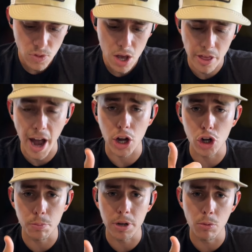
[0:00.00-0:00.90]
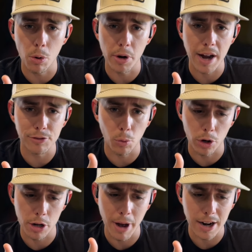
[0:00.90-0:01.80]
that could be where we have to
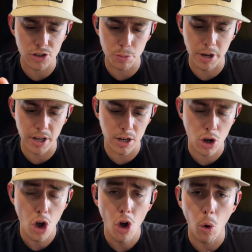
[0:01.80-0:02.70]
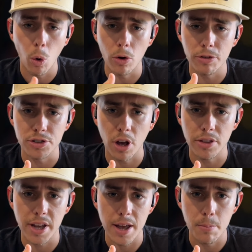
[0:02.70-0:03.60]
worry about it spinning, or if it's on
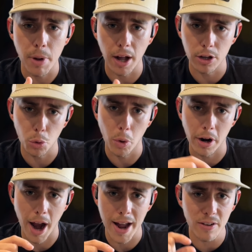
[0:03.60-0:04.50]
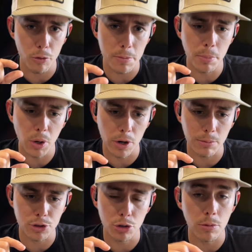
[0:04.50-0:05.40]
the impeller, where, hey, if we build
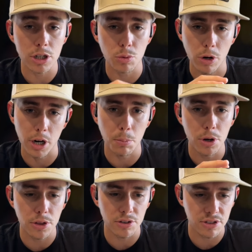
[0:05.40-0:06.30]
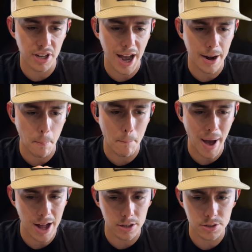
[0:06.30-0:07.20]
up too much, we're going to put this thing out of
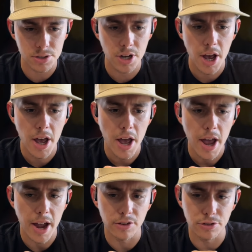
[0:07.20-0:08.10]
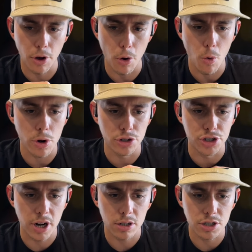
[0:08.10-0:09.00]
balance. And so
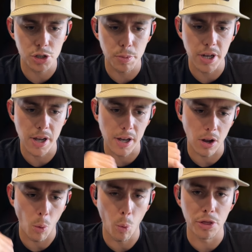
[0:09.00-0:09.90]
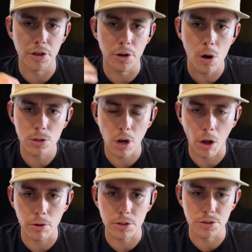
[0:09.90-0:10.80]
generally speaking, with the no
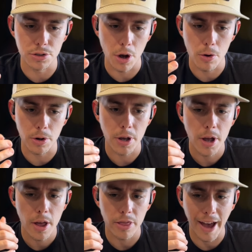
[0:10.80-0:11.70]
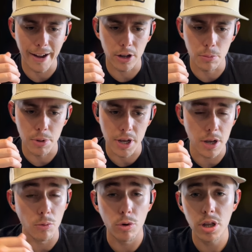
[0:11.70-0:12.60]
tolerance zone, that could
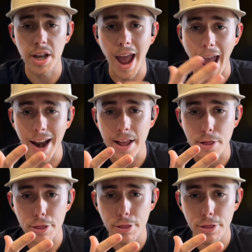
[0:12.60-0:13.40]
be really any